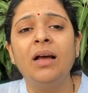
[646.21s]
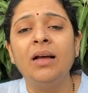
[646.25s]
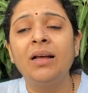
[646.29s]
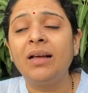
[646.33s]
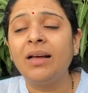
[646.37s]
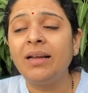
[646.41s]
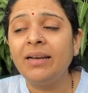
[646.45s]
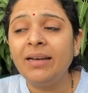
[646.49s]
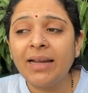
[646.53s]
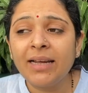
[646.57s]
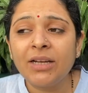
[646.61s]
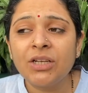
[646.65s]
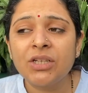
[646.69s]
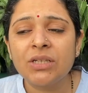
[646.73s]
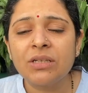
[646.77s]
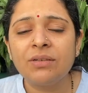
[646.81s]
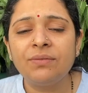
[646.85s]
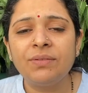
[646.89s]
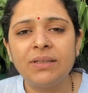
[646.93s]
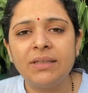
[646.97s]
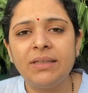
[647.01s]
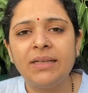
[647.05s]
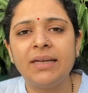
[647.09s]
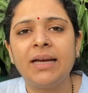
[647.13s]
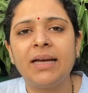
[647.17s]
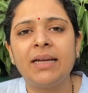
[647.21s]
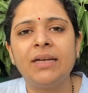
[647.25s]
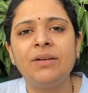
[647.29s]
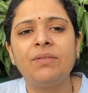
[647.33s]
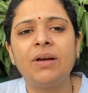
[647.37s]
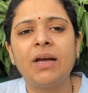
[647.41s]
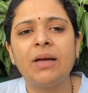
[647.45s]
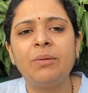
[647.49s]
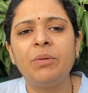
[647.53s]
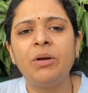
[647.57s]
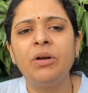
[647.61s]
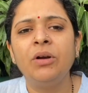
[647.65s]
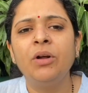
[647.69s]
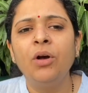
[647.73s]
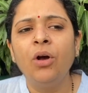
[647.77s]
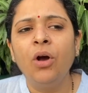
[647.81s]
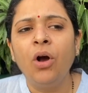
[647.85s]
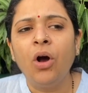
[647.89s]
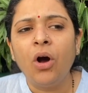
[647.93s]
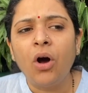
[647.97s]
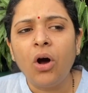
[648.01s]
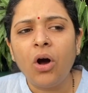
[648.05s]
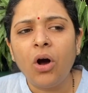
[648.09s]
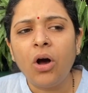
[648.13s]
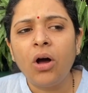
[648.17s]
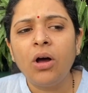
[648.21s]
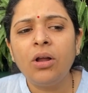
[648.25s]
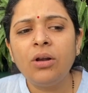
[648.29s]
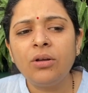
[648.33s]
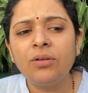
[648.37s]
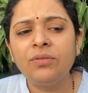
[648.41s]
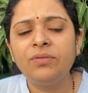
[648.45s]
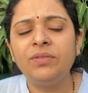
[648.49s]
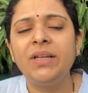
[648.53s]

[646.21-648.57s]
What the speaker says: connection with the environment, all of